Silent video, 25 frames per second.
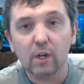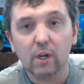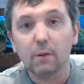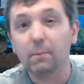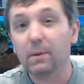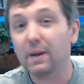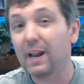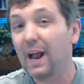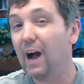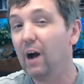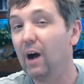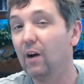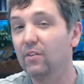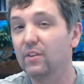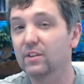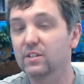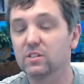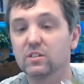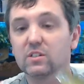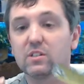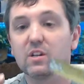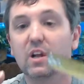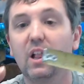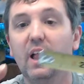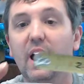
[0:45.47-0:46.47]
but how this
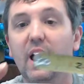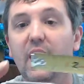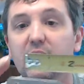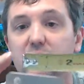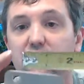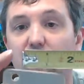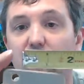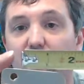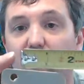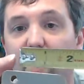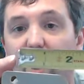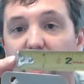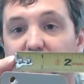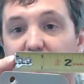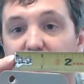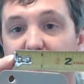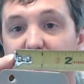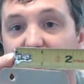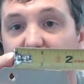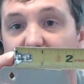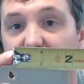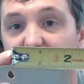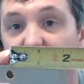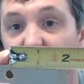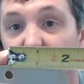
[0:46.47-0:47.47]
is classified is
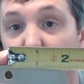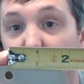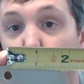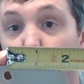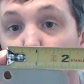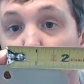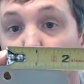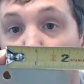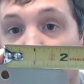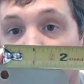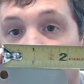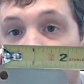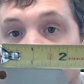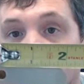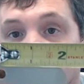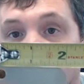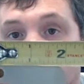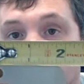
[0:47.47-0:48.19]
as a two inch